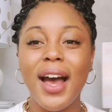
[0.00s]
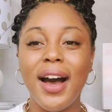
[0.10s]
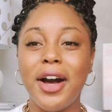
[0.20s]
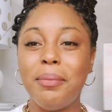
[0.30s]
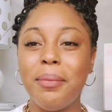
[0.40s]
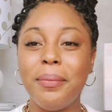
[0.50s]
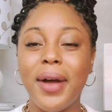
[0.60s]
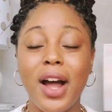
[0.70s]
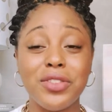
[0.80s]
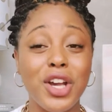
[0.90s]
Um,
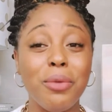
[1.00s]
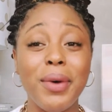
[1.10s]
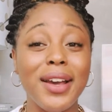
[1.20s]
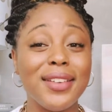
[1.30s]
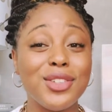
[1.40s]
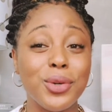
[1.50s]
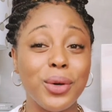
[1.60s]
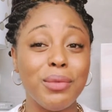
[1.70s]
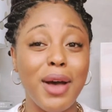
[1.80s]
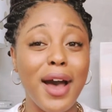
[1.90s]
I'll tell my
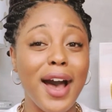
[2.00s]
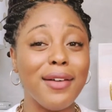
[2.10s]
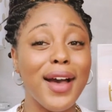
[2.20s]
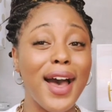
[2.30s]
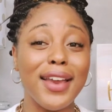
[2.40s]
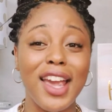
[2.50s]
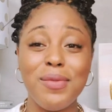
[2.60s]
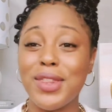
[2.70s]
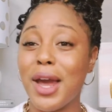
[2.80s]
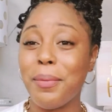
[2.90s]
story about how God
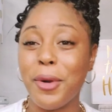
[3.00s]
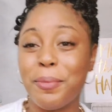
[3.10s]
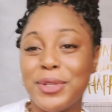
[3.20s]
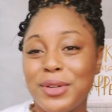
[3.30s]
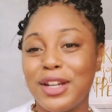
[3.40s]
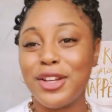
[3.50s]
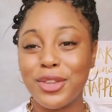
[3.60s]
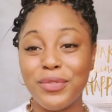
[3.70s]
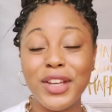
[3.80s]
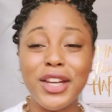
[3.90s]
gave me that purpose on
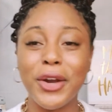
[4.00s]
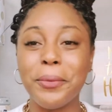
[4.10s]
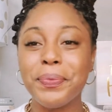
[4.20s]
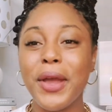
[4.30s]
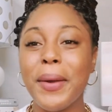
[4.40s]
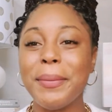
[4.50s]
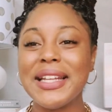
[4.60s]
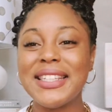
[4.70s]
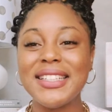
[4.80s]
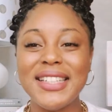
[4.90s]
another video,
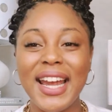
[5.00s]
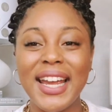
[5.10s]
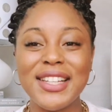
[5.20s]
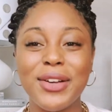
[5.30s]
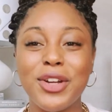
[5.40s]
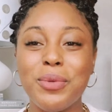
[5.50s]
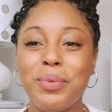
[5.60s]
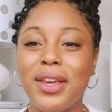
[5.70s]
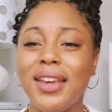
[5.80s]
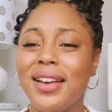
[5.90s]
but today is going to
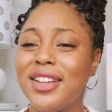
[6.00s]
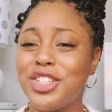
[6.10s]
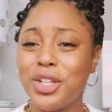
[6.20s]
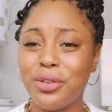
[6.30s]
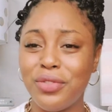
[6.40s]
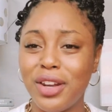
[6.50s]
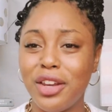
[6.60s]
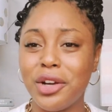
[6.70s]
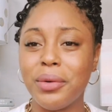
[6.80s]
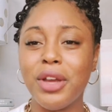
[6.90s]
be a chill
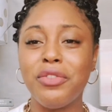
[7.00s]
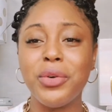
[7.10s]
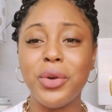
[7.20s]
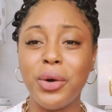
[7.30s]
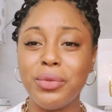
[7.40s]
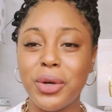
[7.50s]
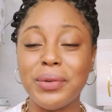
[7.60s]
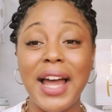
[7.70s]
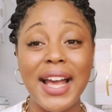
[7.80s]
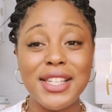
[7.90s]
video. If you don't know,
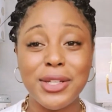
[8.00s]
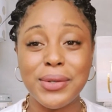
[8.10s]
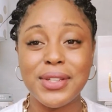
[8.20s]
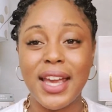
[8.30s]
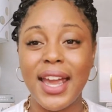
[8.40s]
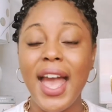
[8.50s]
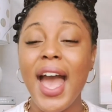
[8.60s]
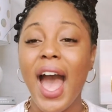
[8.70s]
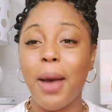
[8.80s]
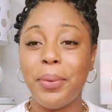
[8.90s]
last Tuesday
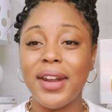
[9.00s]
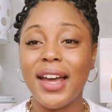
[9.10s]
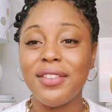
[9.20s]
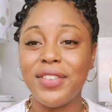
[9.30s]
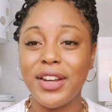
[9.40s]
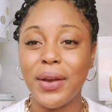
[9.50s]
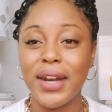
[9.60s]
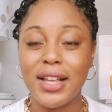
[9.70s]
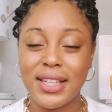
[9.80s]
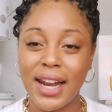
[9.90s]
I put out a video
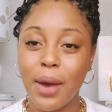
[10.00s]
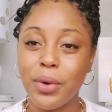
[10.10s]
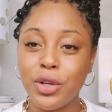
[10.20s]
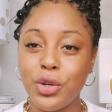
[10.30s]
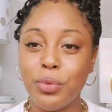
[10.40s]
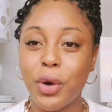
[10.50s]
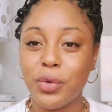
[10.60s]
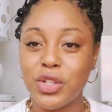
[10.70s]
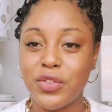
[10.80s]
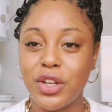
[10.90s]
and I said I want to do
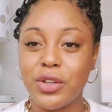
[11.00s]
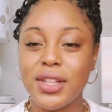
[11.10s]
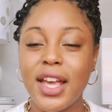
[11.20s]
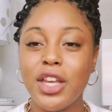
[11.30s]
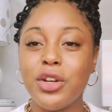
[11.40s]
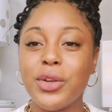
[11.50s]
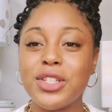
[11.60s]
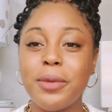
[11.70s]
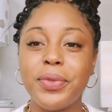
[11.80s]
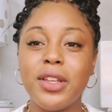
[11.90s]
bonus videos, you know,
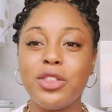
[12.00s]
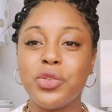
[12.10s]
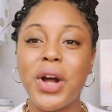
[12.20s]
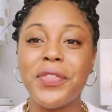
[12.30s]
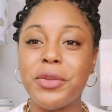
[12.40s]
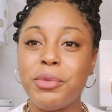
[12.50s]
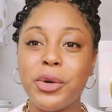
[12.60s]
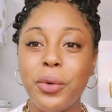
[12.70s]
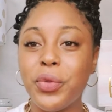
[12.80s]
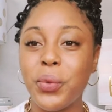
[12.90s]
something throughout the
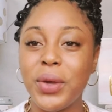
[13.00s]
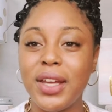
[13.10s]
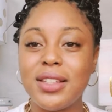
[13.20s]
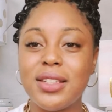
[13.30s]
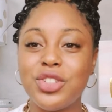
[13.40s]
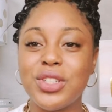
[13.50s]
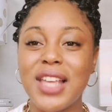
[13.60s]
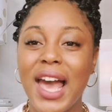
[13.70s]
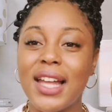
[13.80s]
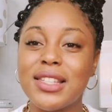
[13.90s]
middle of the week to
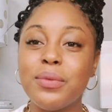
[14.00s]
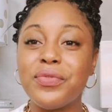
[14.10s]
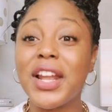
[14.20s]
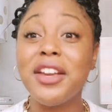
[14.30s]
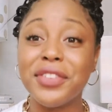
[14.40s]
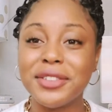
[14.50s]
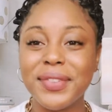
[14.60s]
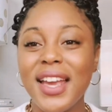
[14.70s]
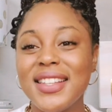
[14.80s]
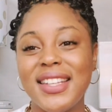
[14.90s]
just add some flavor
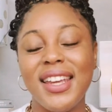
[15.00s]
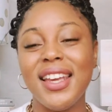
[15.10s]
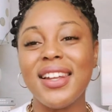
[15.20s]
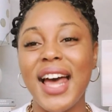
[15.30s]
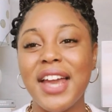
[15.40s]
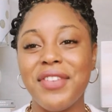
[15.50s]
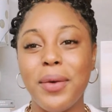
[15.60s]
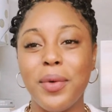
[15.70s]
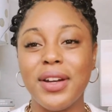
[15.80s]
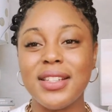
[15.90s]
to your life.
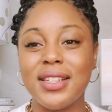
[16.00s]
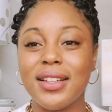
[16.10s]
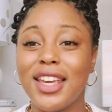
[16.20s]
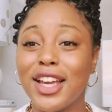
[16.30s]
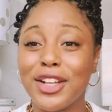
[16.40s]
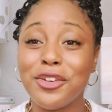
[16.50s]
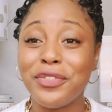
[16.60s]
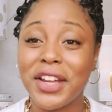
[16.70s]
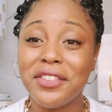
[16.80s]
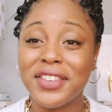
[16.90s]
I wanted to kick a
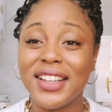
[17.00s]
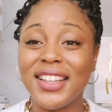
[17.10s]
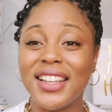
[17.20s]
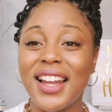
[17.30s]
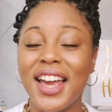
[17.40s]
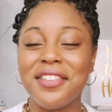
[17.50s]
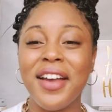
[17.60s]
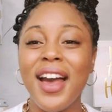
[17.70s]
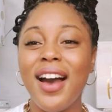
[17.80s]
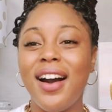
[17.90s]
little flavor in your life.
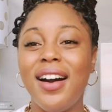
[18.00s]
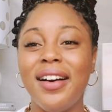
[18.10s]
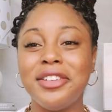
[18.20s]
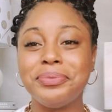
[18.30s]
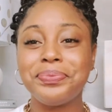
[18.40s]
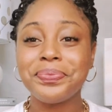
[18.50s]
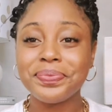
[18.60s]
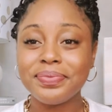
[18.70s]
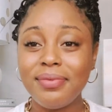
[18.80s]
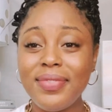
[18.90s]
Um,
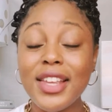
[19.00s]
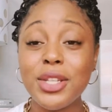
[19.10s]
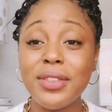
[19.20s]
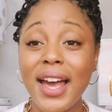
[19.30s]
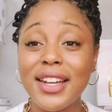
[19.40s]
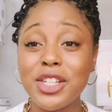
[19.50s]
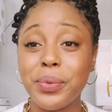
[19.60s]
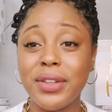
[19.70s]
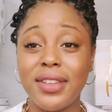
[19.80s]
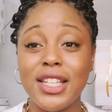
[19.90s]
so that is
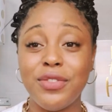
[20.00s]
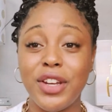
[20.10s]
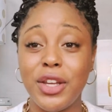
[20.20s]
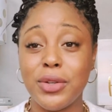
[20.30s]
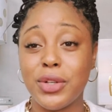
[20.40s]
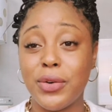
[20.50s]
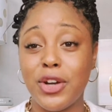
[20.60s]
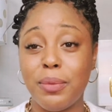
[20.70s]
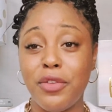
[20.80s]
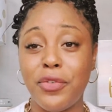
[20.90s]
what these videos are going
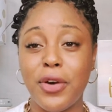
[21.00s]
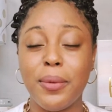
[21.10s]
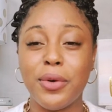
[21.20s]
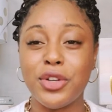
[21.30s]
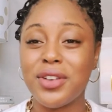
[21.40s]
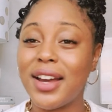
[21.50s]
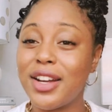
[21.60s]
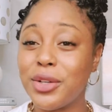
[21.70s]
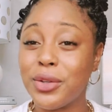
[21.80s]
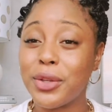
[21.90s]
to be for. I'm going to try
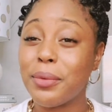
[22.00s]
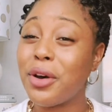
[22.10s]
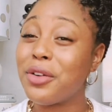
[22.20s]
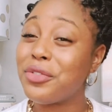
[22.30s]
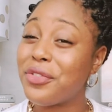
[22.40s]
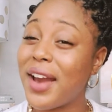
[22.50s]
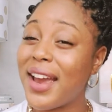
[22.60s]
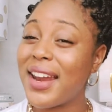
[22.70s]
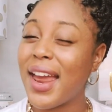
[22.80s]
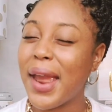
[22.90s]
to do them on
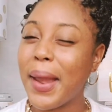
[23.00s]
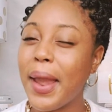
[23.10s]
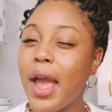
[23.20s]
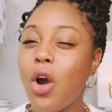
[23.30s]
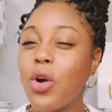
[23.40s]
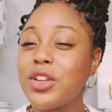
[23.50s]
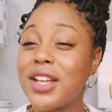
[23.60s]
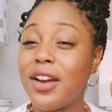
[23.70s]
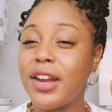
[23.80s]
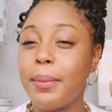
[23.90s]
Friday or
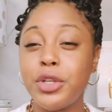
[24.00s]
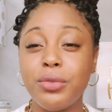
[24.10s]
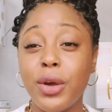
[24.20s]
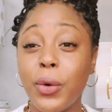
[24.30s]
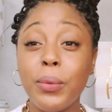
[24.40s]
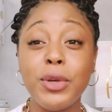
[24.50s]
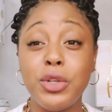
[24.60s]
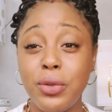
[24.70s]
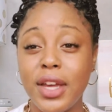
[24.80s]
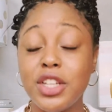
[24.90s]
Saturday, but do not hold me
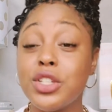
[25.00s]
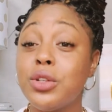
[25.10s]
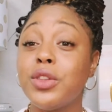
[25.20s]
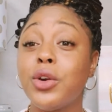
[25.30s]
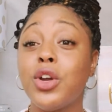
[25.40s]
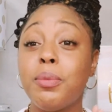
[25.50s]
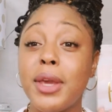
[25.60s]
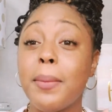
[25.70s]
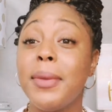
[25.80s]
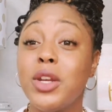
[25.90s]
to that. Just know they're going to be
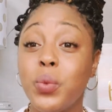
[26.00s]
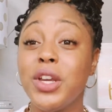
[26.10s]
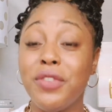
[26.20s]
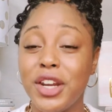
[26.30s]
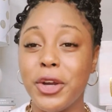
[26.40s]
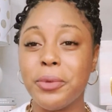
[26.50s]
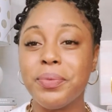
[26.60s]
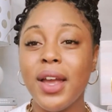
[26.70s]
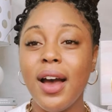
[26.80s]
a midweek video.